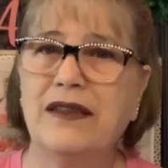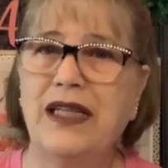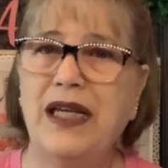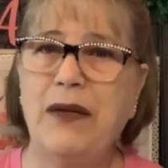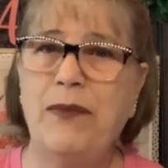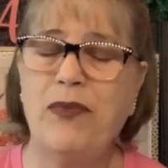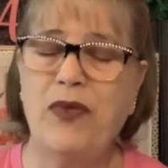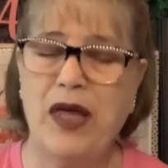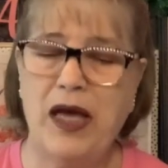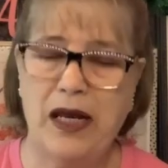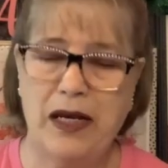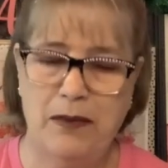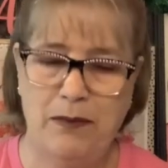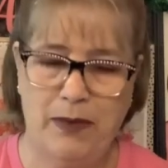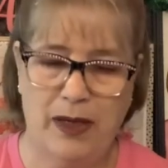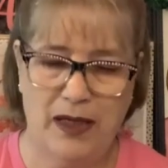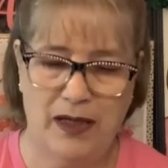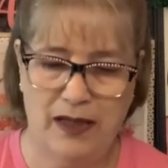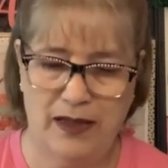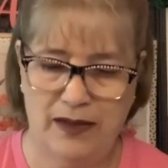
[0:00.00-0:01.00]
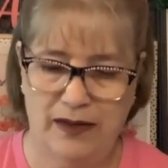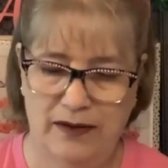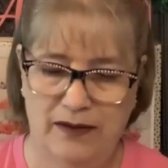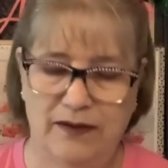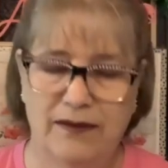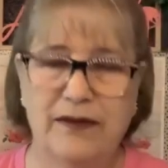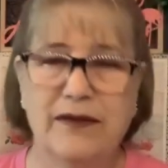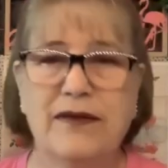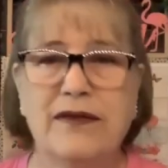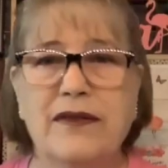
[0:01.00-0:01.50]
keep that in mind
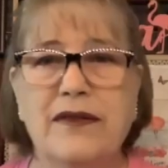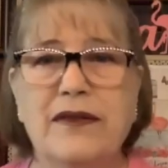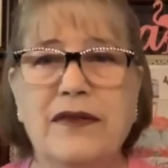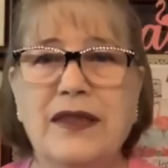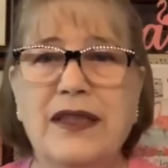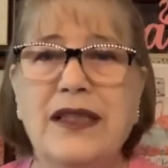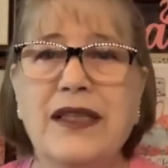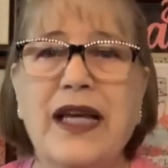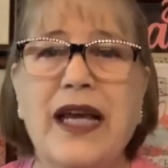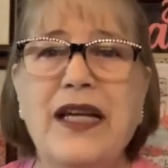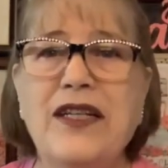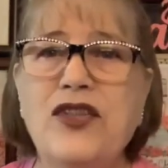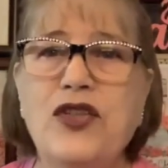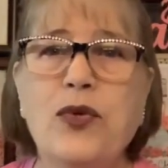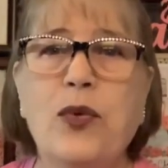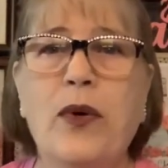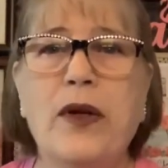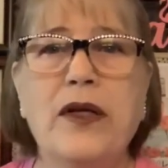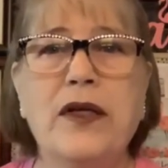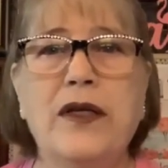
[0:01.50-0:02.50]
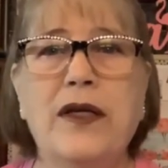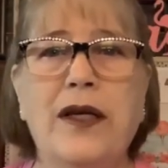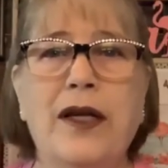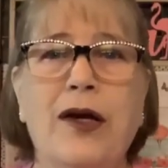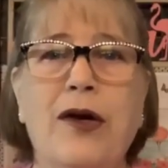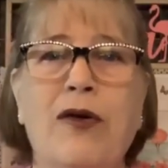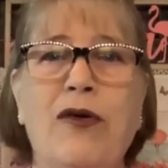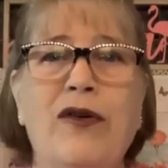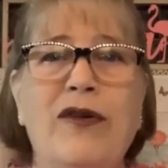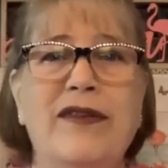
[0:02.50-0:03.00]
in case you wanted to
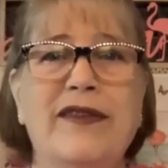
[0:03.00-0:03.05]
know.